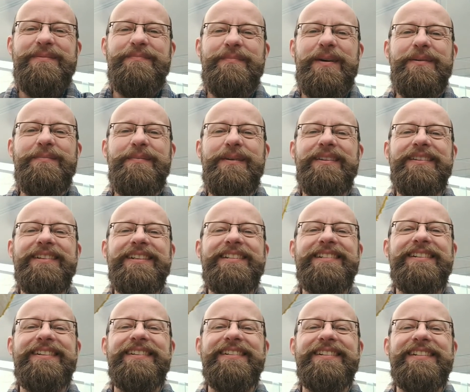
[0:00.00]
My mother
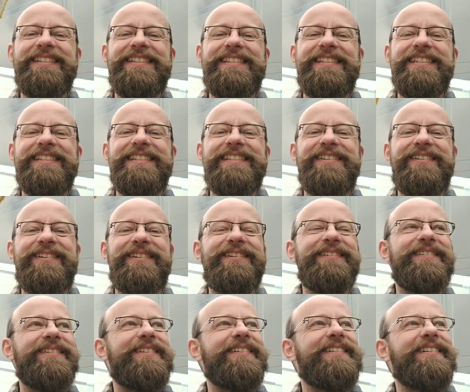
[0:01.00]
tongue is
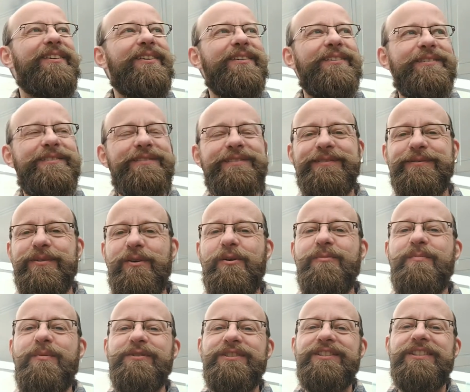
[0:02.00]

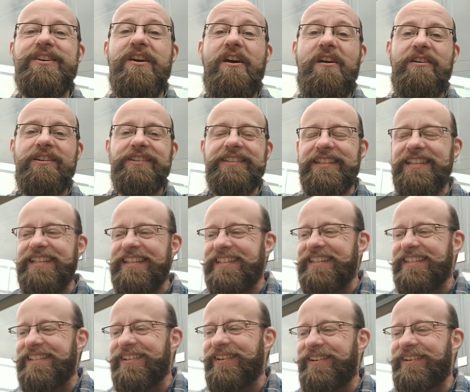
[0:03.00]
almost gone.
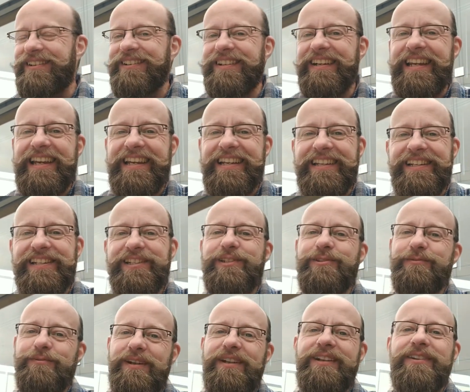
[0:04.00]
So
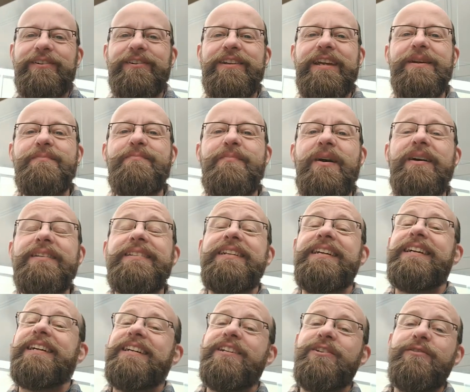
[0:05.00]
English, well, okay, but
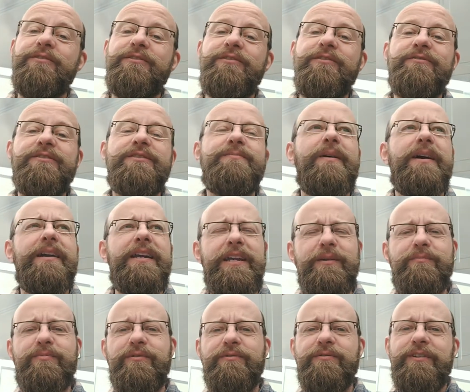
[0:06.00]
good news, my
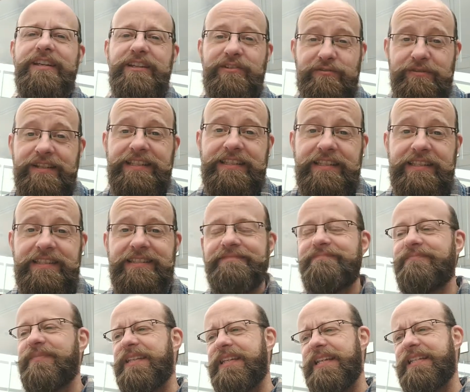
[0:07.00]
Hebrew increases.
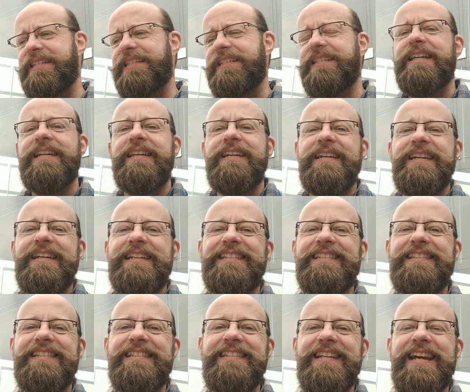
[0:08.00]
Yes,
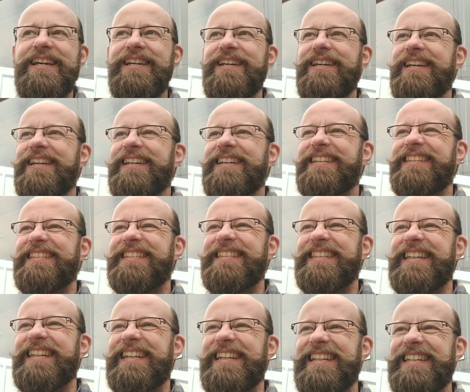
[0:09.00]
in
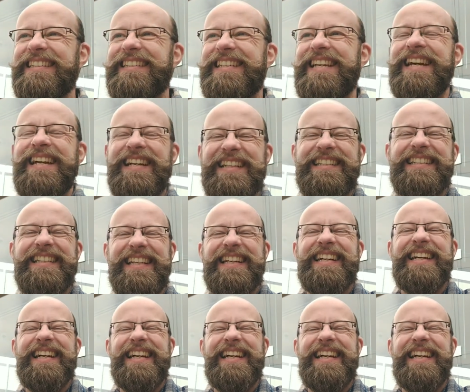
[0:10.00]
100% increase.